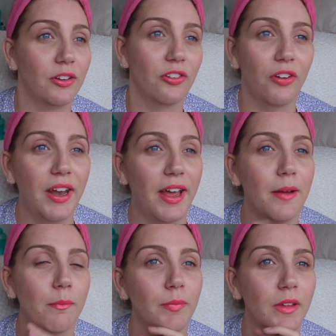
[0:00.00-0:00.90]
Try
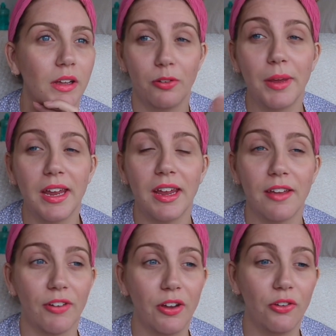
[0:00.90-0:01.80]
that. For me,
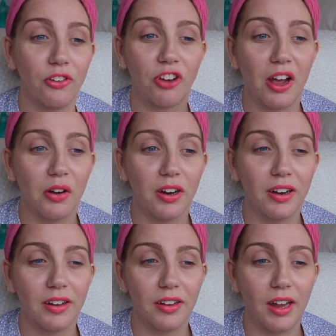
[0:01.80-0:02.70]
if I use a
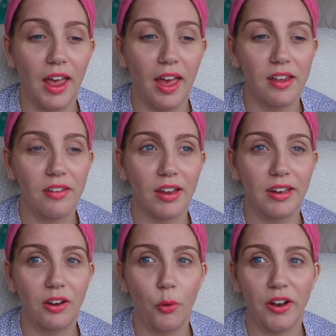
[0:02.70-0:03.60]
shower heads, I
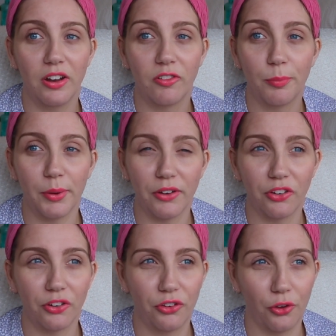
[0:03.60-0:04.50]
need quite a lot of
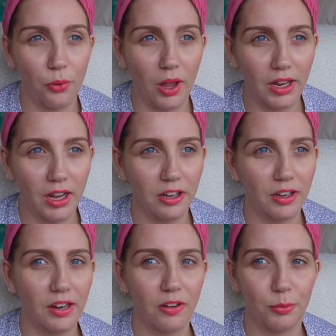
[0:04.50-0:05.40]
pressure, so I kind of
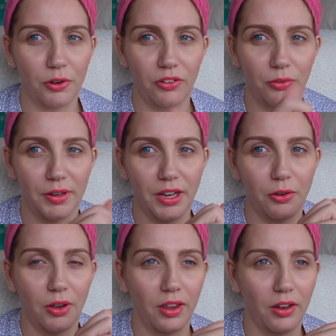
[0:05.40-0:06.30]
need the ones where
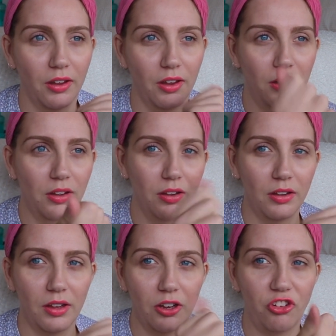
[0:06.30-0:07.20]
you can
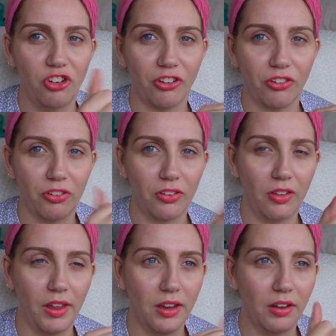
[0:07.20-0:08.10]

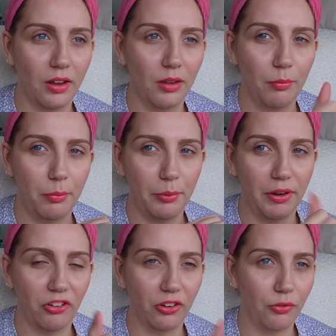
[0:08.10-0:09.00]
adjust like the
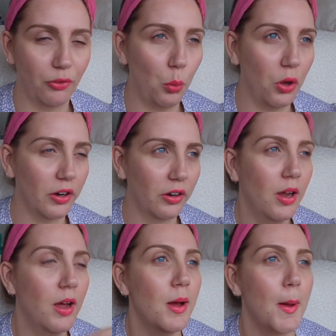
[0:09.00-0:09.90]
pressure of the water.
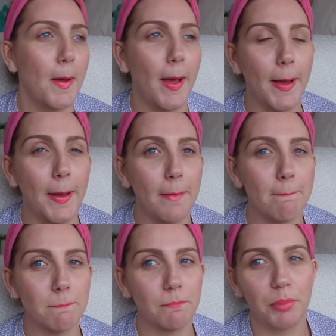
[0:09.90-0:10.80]

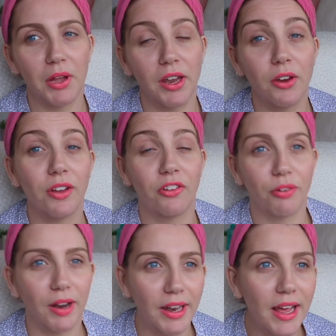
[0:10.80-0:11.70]
But you can
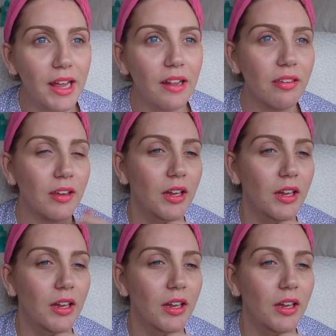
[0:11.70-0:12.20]
try that.